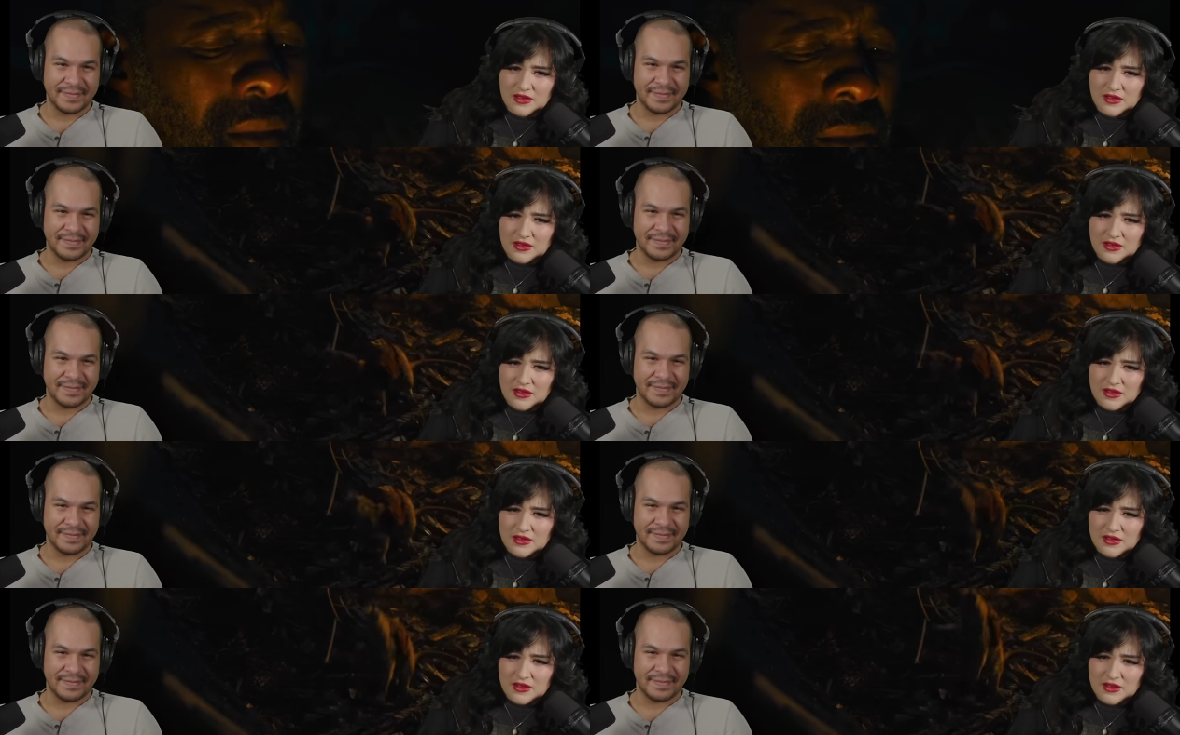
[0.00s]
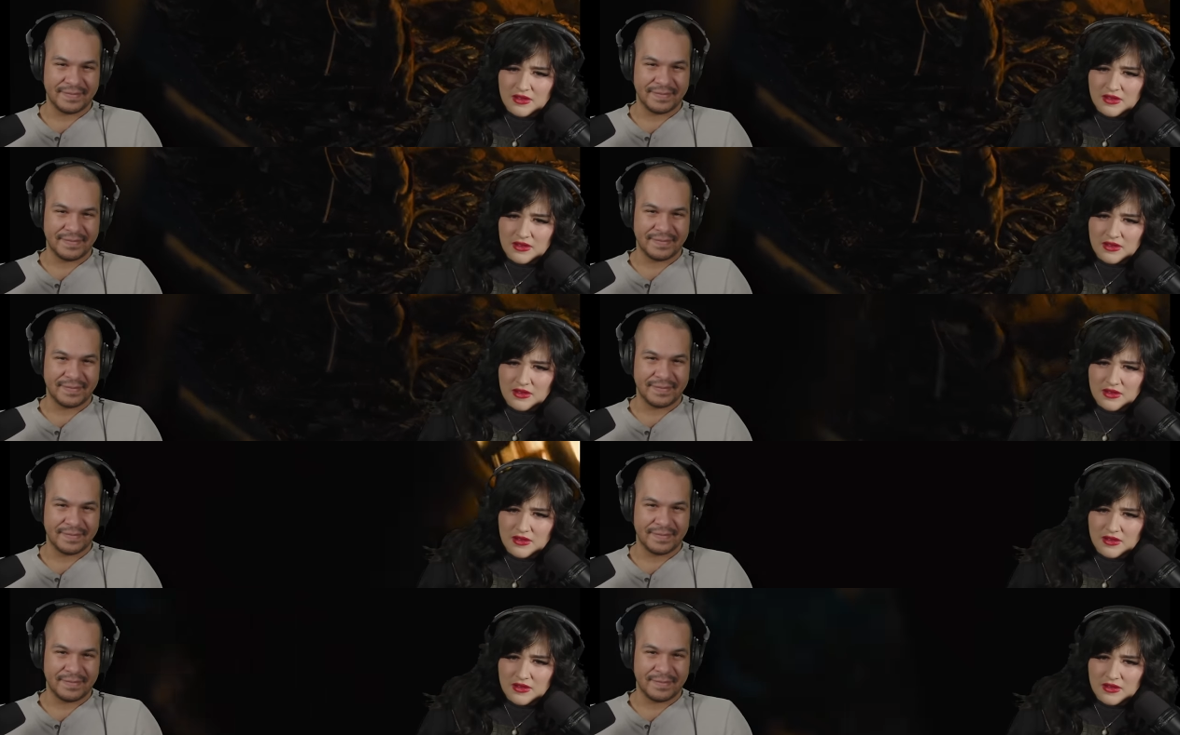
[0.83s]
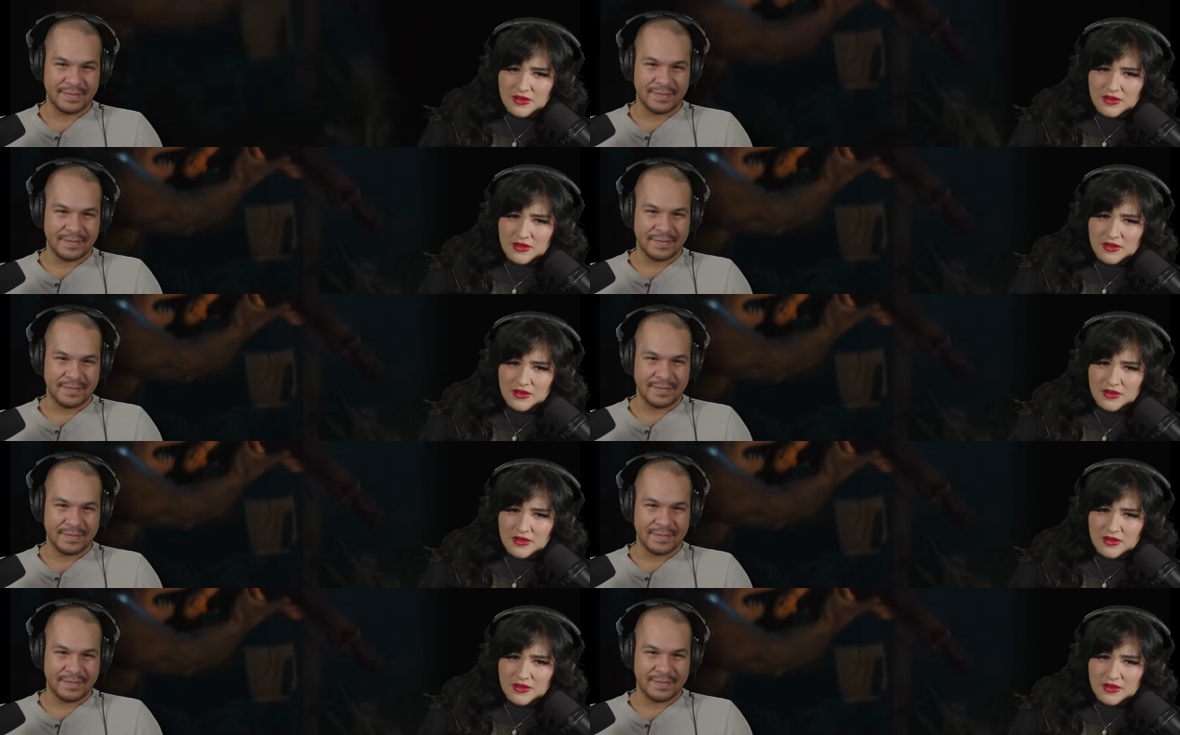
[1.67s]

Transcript: (no one is talking)